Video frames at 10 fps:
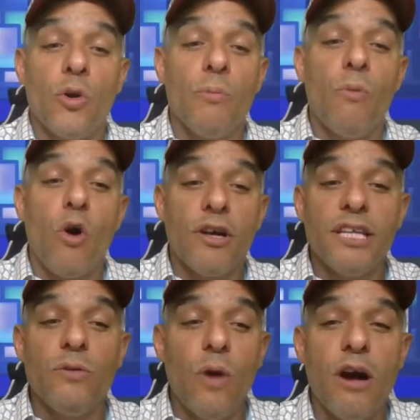more
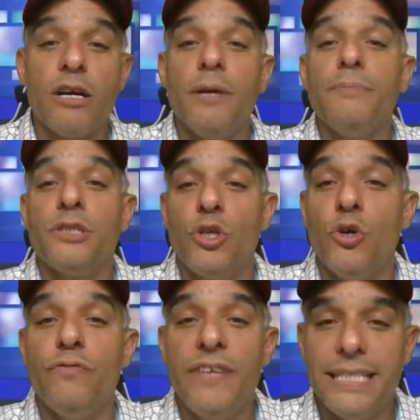than welcome
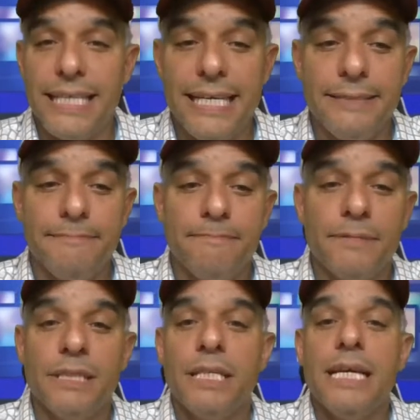to visit
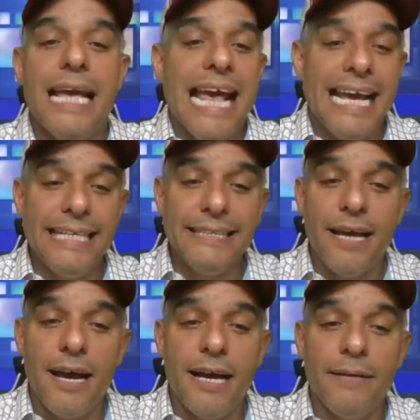
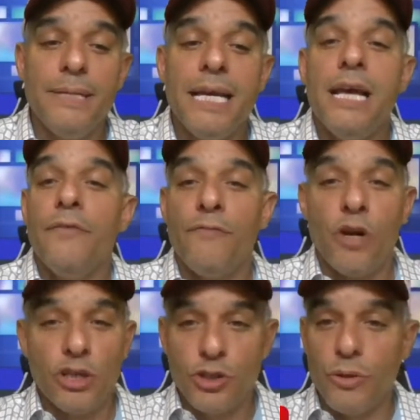anytime
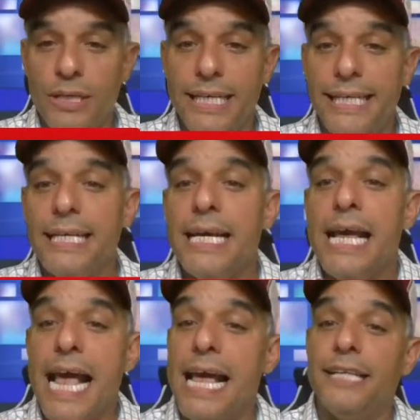virtually
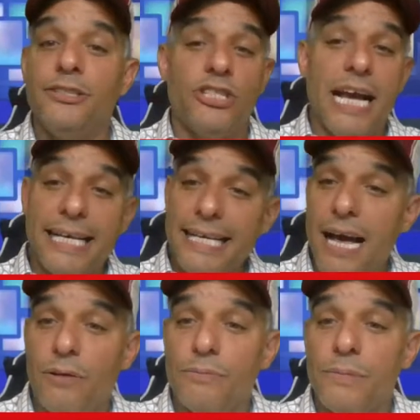and check it
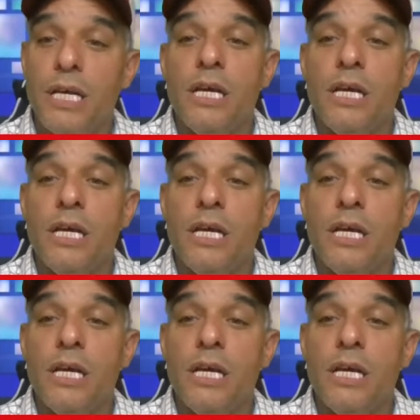out.